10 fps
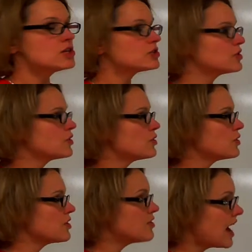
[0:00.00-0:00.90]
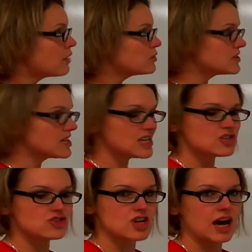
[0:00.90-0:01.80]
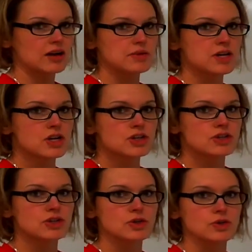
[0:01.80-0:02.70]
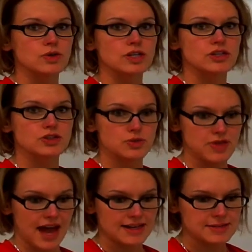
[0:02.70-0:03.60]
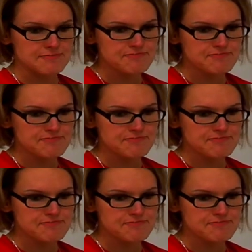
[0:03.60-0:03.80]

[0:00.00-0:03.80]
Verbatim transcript: So that was his job to do that.